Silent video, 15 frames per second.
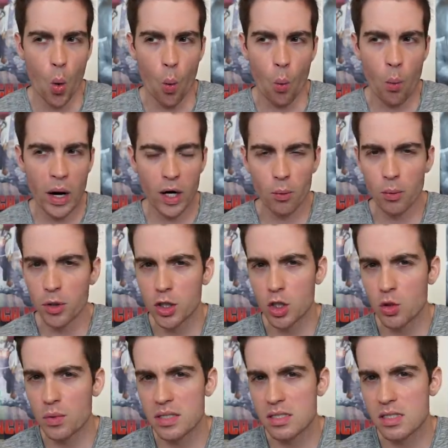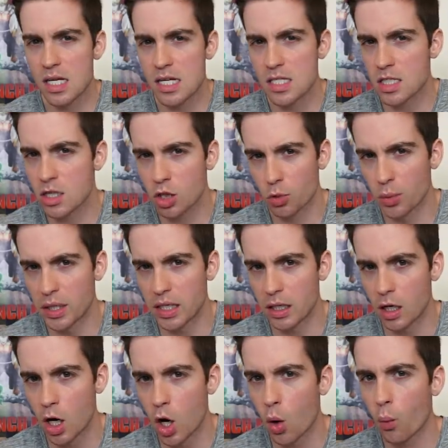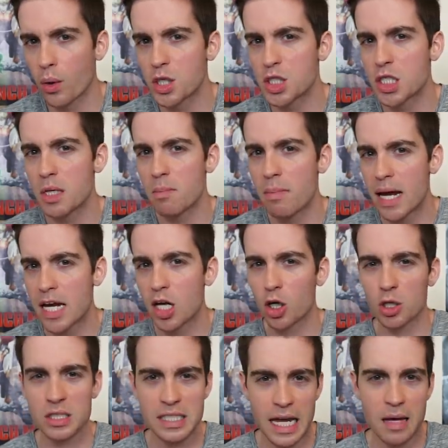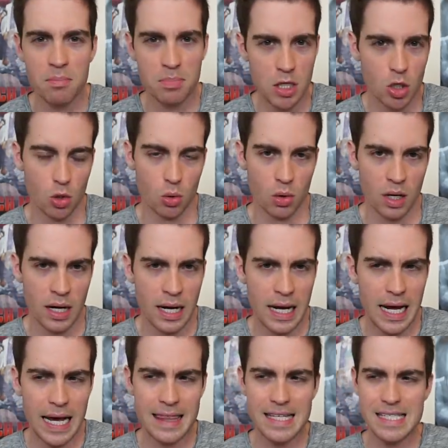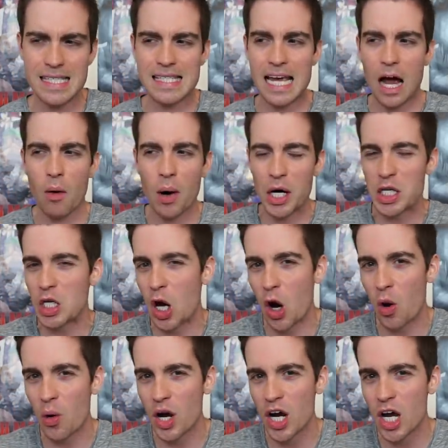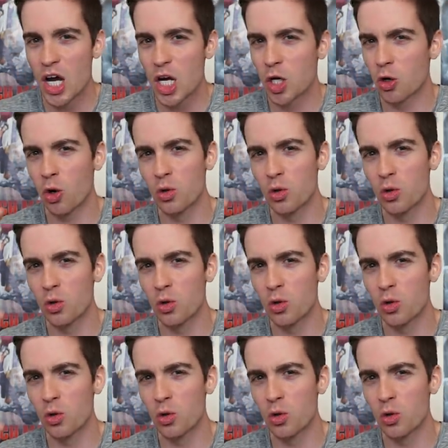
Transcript: where were you in Season 3 when she made her debut? And this is how I know you're